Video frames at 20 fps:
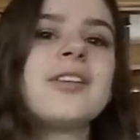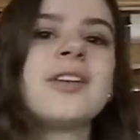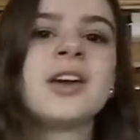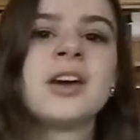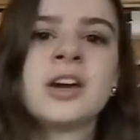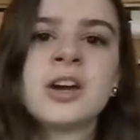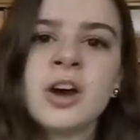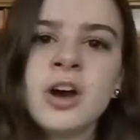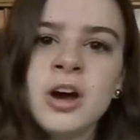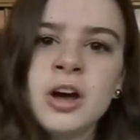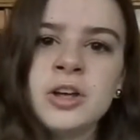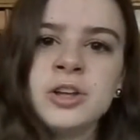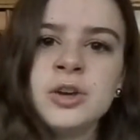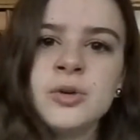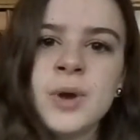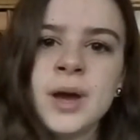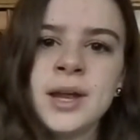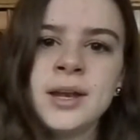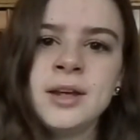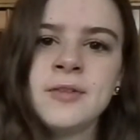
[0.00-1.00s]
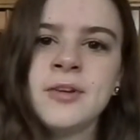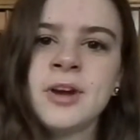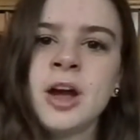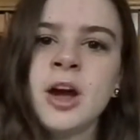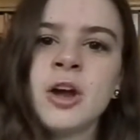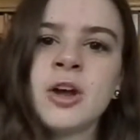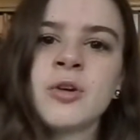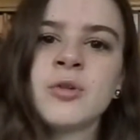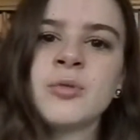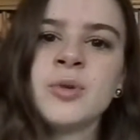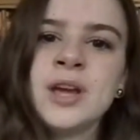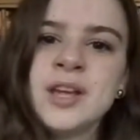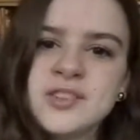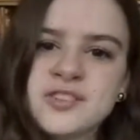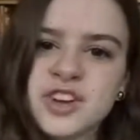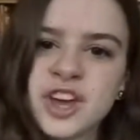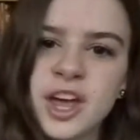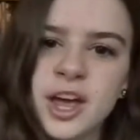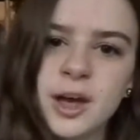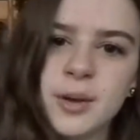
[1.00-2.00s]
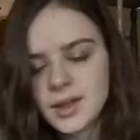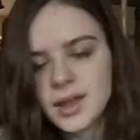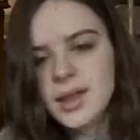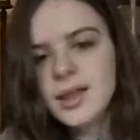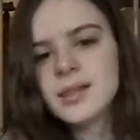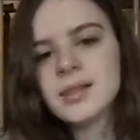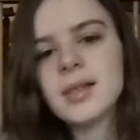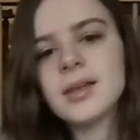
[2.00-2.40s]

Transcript: Like, girl, you ain't even gonna reach him.